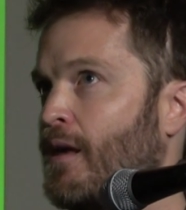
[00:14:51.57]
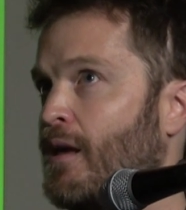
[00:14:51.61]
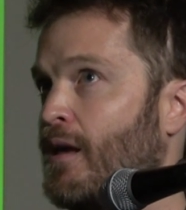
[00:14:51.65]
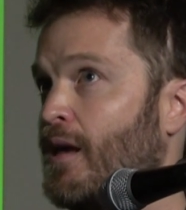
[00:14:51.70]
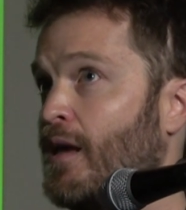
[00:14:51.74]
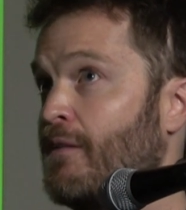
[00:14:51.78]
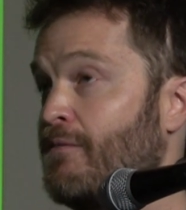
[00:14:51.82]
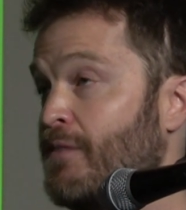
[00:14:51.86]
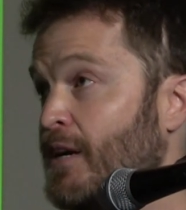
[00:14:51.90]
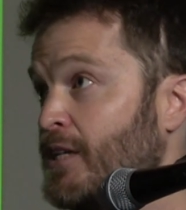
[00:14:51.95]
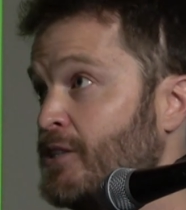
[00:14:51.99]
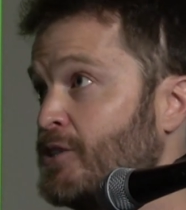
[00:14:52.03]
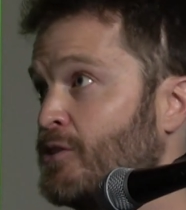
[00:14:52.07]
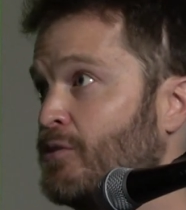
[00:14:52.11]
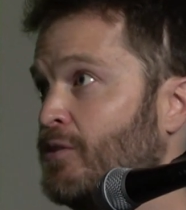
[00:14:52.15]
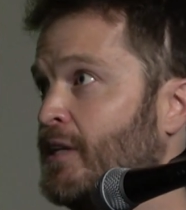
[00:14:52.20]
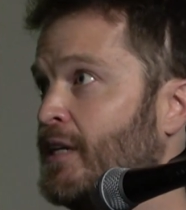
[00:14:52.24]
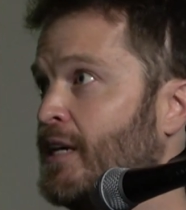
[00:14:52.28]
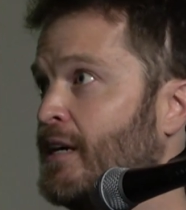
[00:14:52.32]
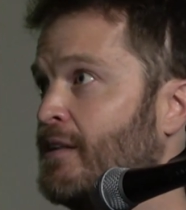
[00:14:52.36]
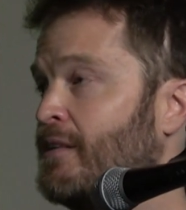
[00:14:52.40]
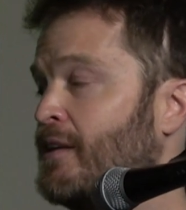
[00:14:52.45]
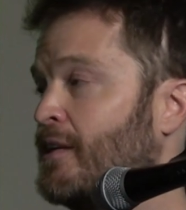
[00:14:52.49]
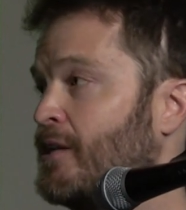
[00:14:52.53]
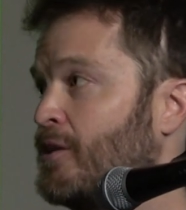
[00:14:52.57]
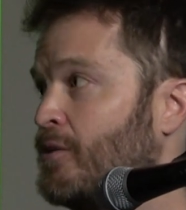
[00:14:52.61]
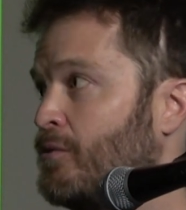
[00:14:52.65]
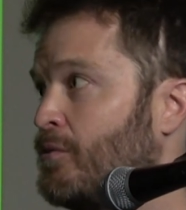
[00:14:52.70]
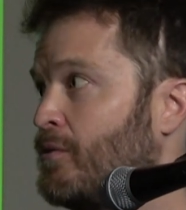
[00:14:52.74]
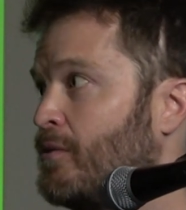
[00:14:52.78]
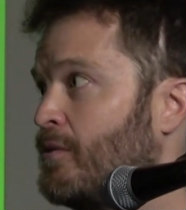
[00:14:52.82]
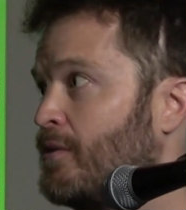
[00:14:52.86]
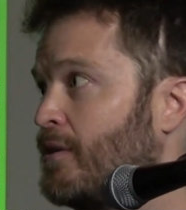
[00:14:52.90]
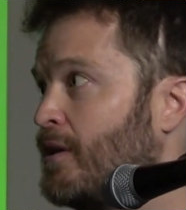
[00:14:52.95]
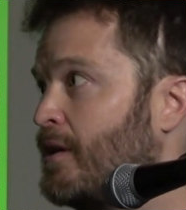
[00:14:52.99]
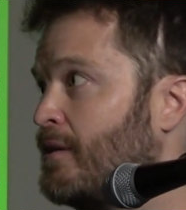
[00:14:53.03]
eventually I think
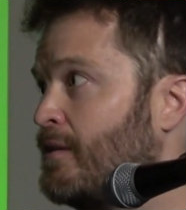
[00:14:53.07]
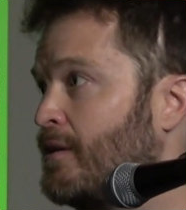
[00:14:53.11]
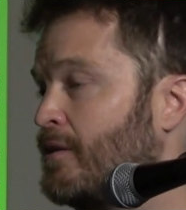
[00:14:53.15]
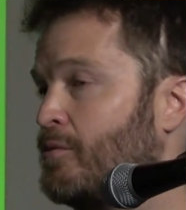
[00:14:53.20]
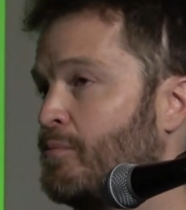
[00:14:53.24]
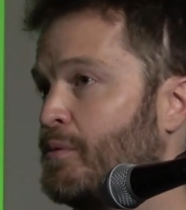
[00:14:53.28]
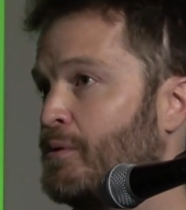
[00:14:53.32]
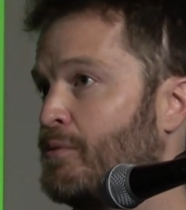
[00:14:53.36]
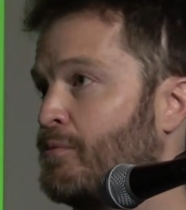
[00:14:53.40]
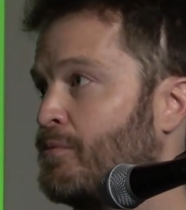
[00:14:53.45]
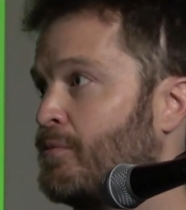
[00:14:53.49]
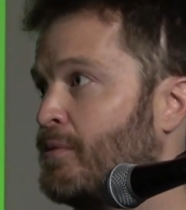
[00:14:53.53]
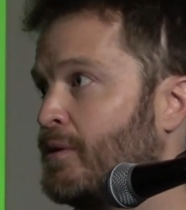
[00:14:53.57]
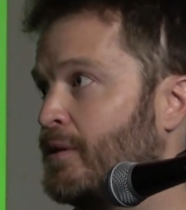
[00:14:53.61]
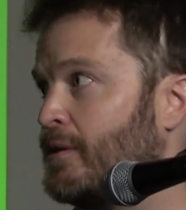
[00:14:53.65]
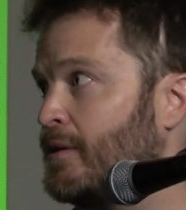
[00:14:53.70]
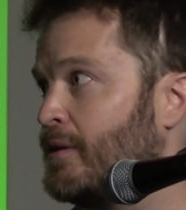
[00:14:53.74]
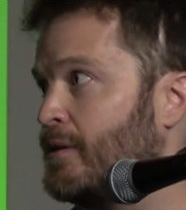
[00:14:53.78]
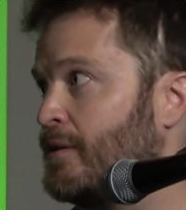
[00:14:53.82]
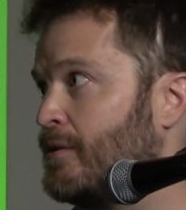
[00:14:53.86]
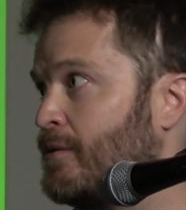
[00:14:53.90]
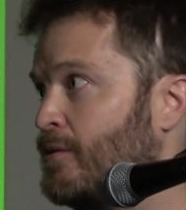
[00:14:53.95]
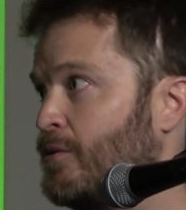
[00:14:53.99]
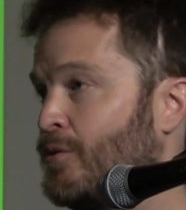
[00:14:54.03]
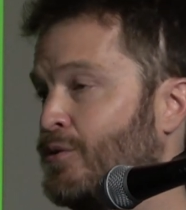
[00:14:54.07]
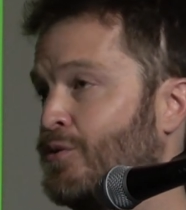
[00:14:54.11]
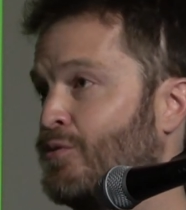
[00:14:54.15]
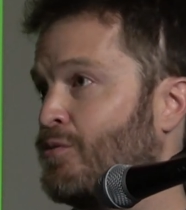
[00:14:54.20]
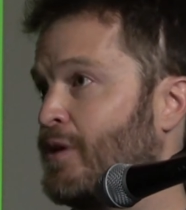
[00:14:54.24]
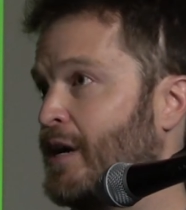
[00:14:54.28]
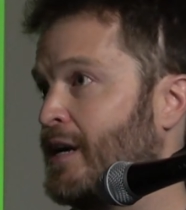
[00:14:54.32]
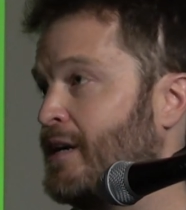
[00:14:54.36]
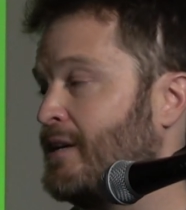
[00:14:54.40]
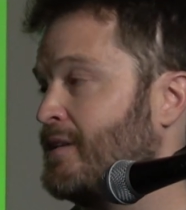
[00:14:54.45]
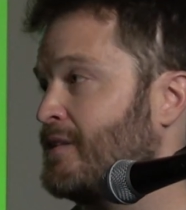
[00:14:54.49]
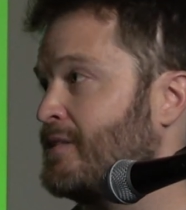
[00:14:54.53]
it'd be really
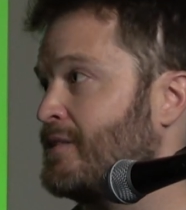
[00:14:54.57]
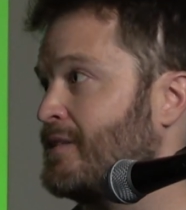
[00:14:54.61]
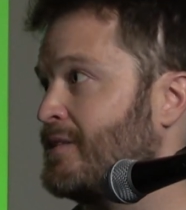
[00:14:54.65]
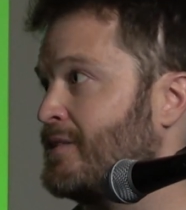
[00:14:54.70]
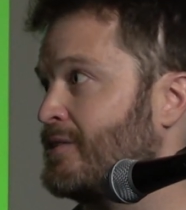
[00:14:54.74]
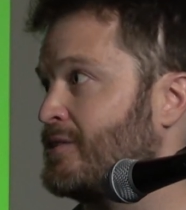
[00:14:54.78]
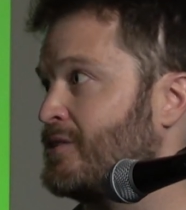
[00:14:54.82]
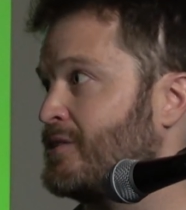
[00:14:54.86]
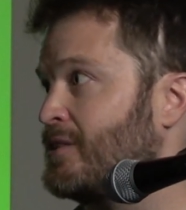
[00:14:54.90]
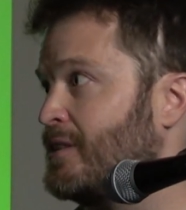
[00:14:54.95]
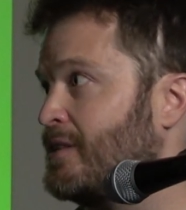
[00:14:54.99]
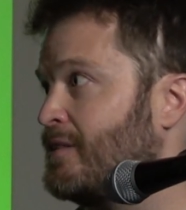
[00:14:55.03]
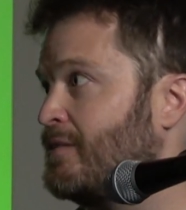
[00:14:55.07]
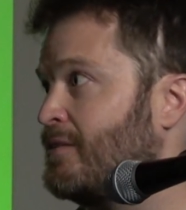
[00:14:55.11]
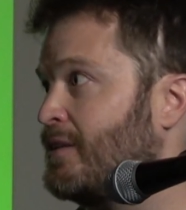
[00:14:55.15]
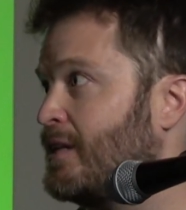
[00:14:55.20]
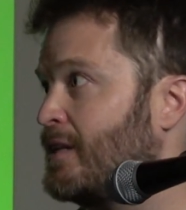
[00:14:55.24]
great to see